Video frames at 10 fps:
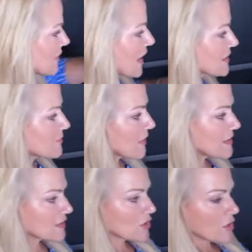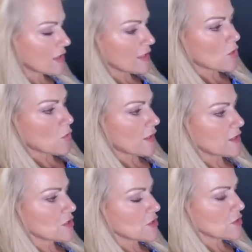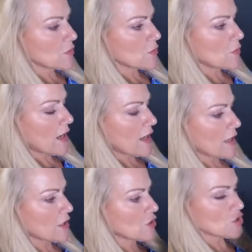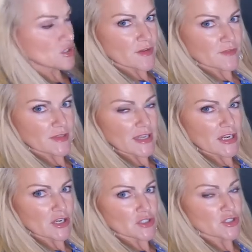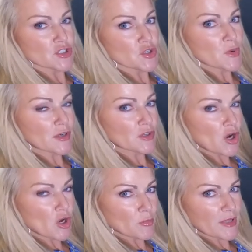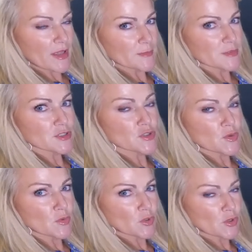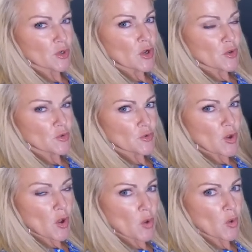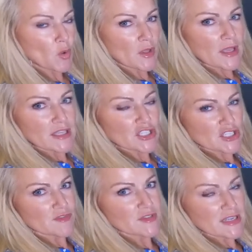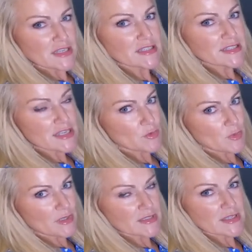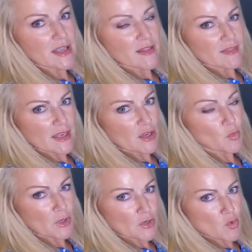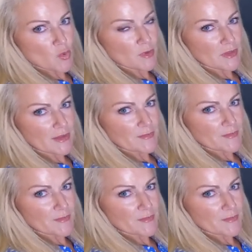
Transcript: That's basically going to uh, shift gears 200 RPM sooner through the whole shifting sequence than it would normally.